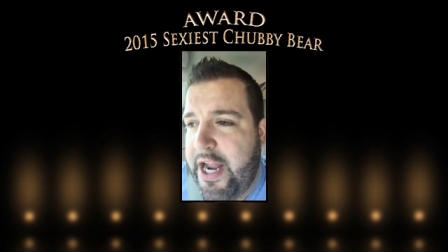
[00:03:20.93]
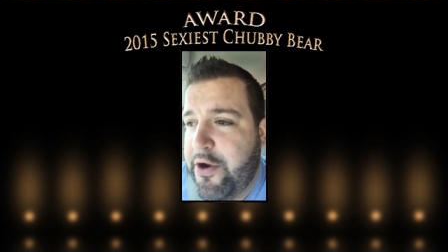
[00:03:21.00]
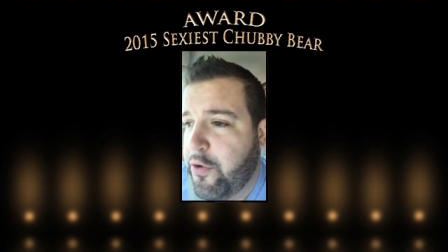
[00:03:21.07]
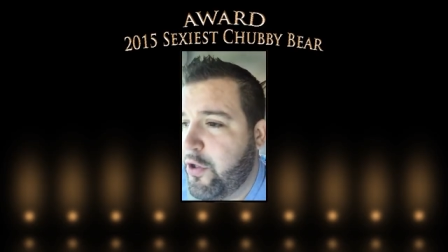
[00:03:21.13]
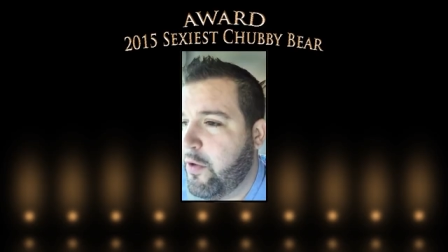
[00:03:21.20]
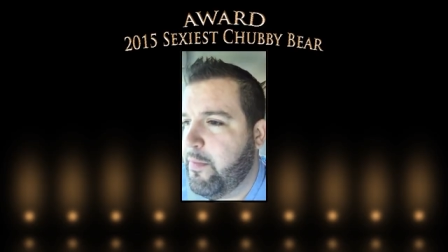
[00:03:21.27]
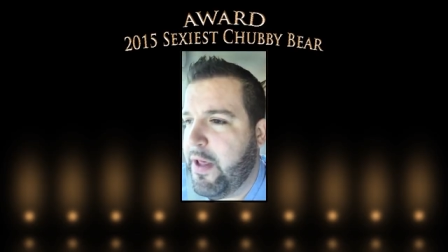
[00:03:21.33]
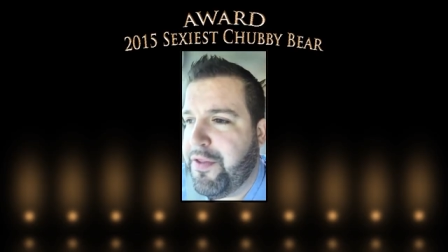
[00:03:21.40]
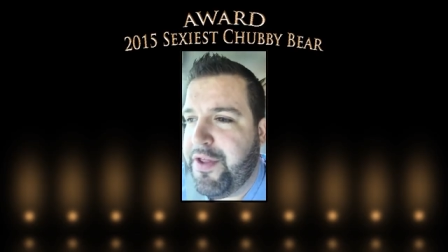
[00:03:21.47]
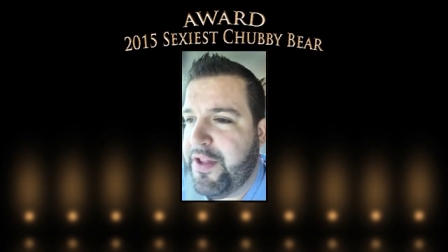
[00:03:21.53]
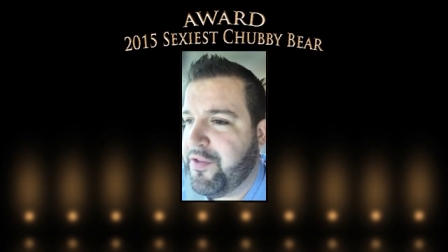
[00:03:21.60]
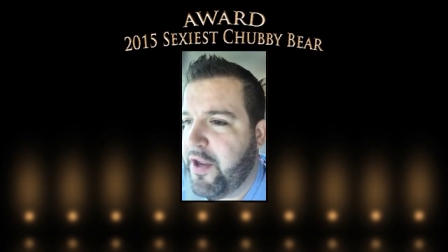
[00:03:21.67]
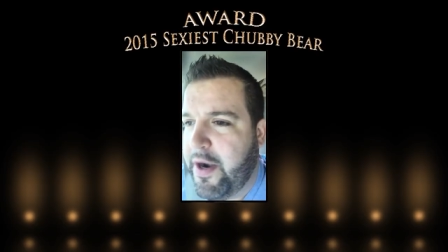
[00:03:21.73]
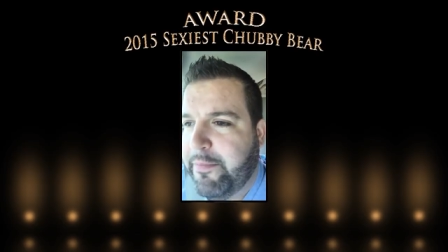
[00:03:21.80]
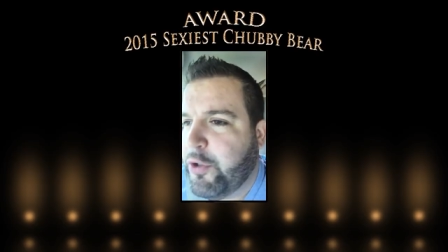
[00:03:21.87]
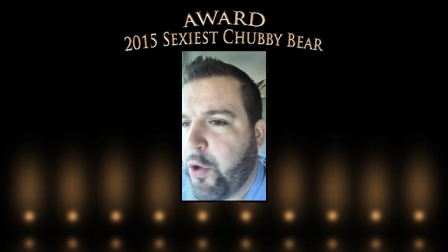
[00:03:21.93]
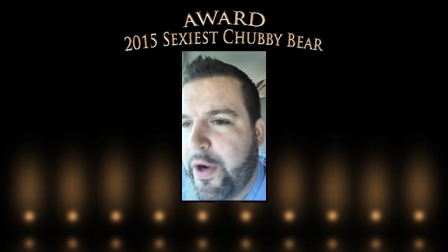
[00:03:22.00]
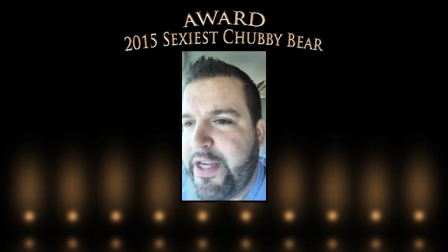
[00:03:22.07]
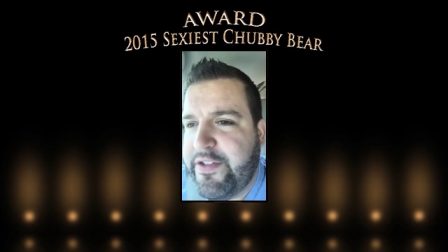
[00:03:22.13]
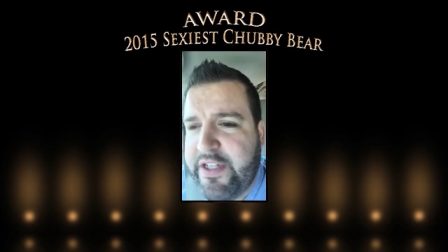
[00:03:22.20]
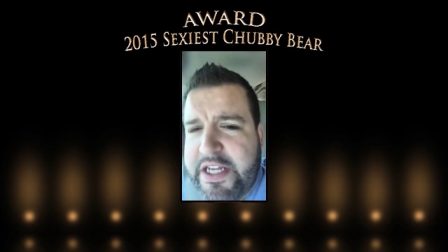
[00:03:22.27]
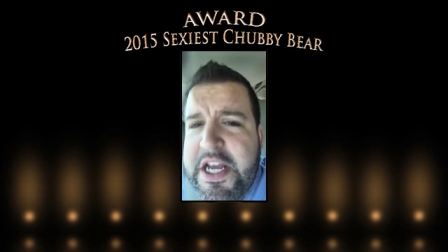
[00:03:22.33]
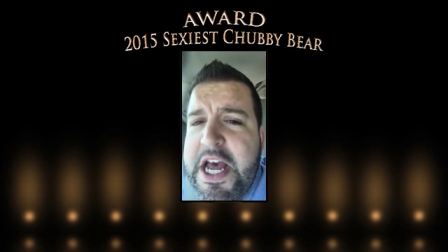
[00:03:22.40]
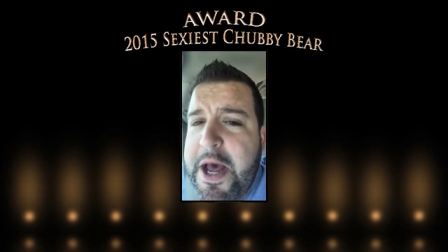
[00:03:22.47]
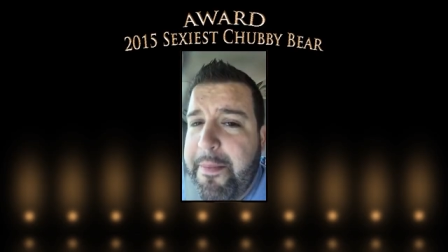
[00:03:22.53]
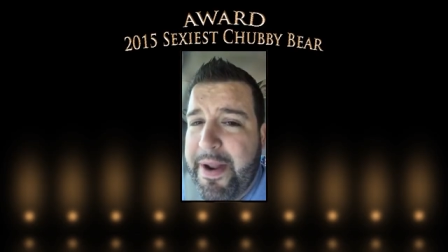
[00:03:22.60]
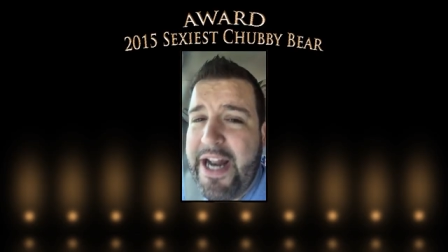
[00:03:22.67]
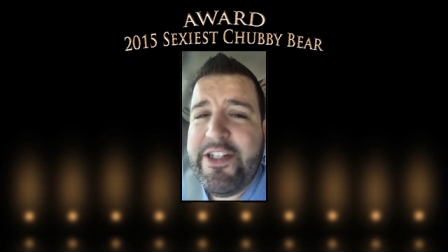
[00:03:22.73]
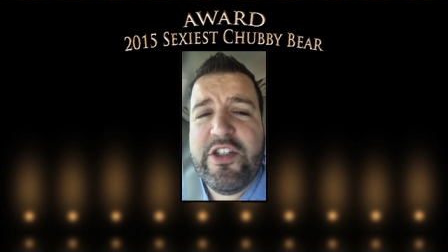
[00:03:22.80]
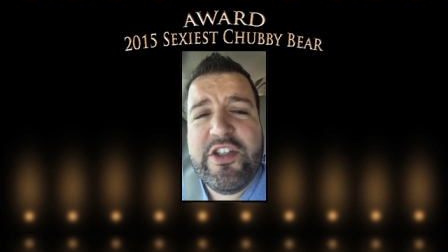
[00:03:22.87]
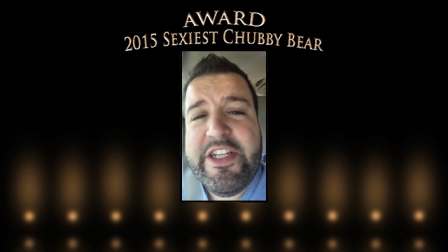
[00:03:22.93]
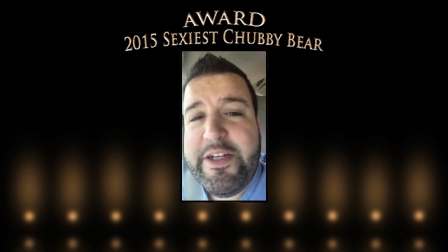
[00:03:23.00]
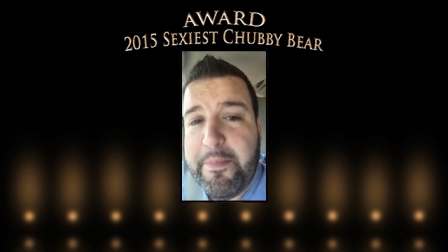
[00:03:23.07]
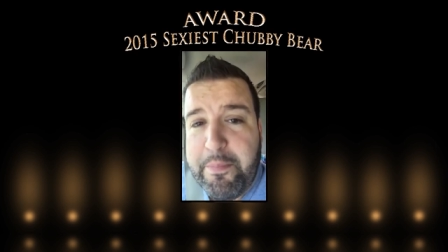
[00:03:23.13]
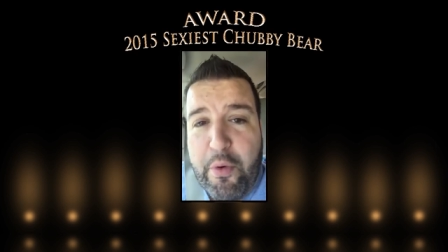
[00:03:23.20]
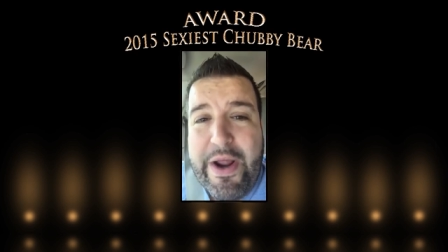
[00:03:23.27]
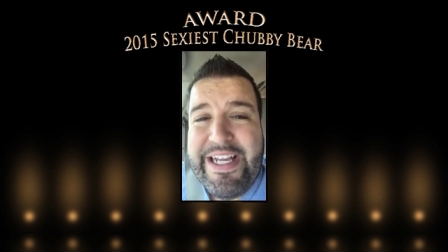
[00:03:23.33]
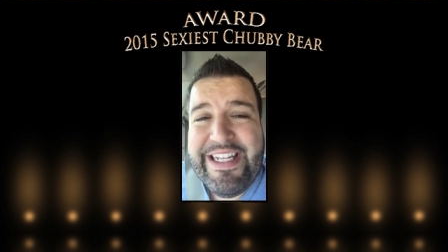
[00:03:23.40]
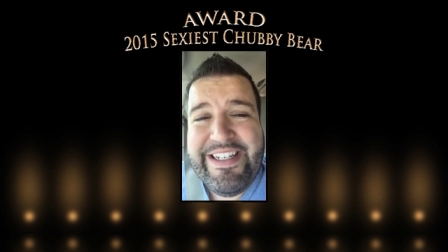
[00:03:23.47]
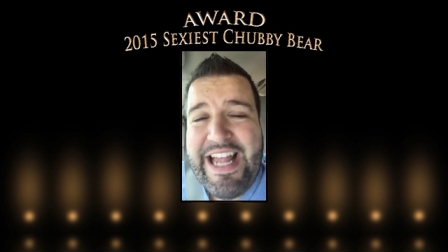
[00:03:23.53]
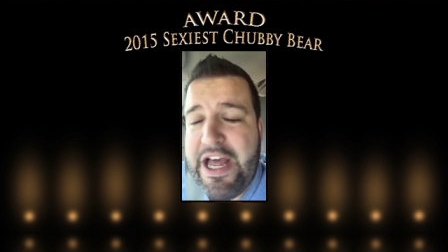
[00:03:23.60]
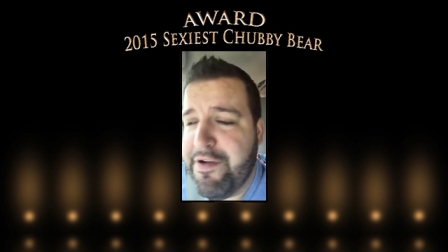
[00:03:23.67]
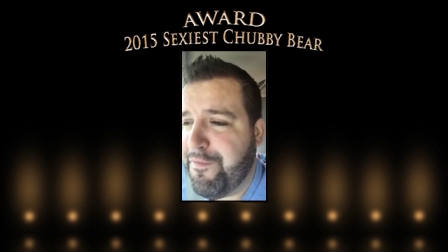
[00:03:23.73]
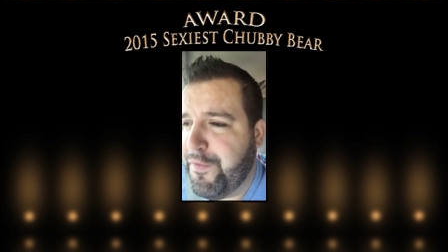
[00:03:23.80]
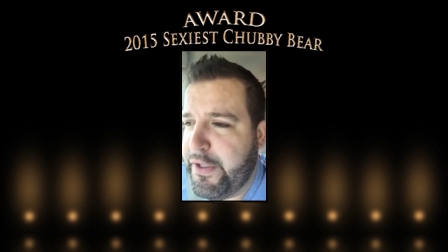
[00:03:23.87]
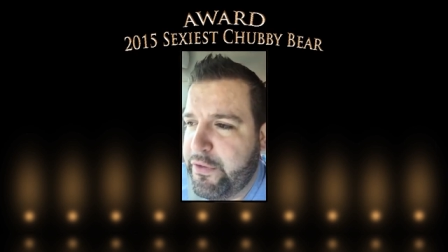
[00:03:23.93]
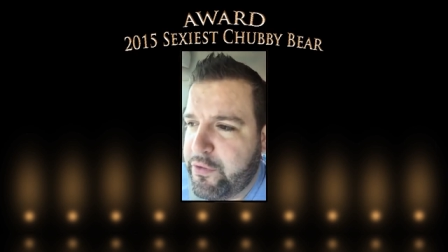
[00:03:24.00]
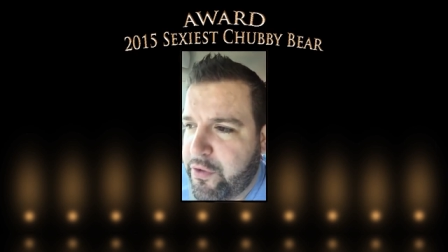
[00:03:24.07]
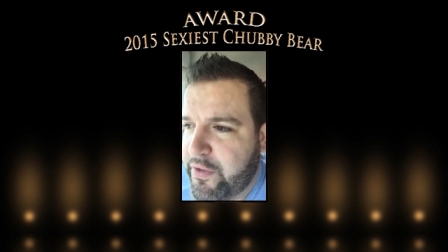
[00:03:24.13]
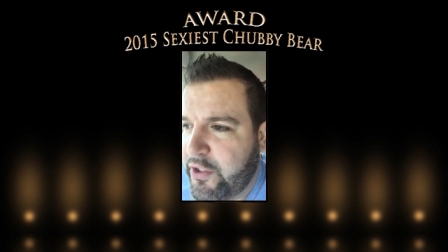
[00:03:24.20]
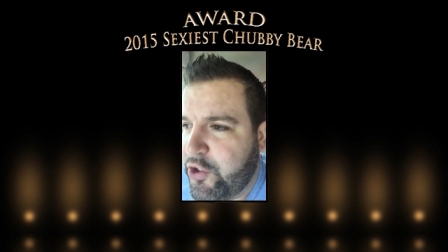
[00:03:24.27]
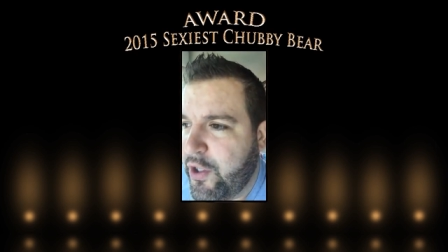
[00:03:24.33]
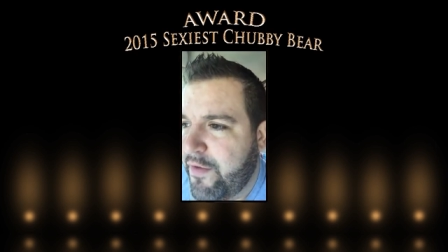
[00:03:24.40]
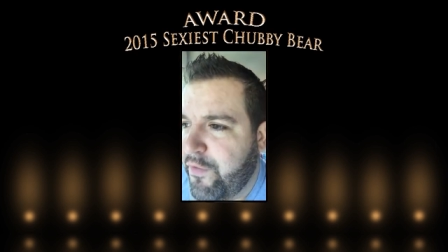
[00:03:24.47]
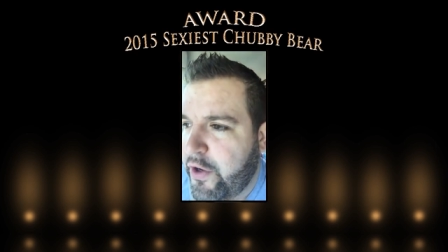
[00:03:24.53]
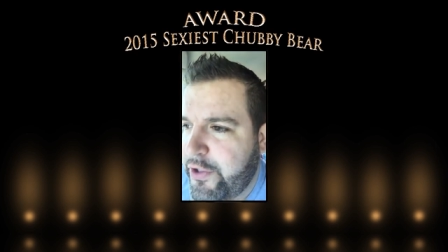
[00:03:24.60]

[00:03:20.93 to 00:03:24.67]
I know you may think that I'm crazy, but I just need to break it down for you so that you have